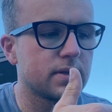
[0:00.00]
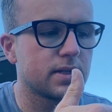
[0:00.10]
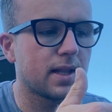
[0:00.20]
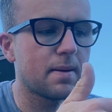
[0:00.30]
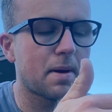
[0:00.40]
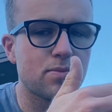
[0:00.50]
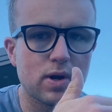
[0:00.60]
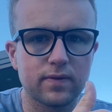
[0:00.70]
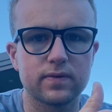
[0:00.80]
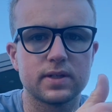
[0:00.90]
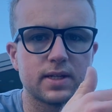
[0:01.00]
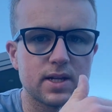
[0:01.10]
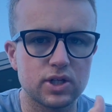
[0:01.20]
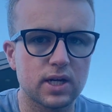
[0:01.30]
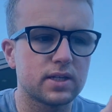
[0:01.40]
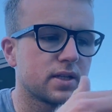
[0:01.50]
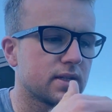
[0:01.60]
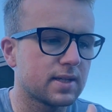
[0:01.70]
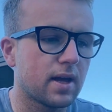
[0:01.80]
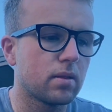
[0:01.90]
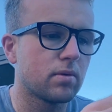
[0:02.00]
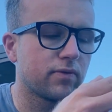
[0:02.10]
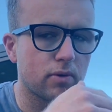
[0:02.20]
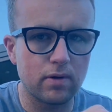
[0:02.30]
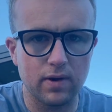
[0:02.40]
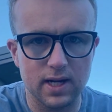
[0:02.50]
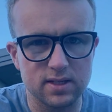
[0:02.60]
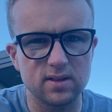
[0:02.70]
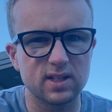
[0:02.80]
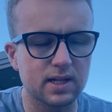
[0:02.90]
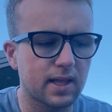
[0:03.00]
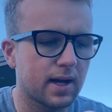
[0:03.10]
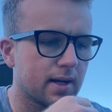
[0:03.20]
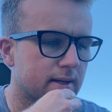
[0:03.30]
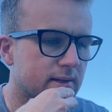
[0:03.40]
to let my breakfast digest and settle before my race and things like that.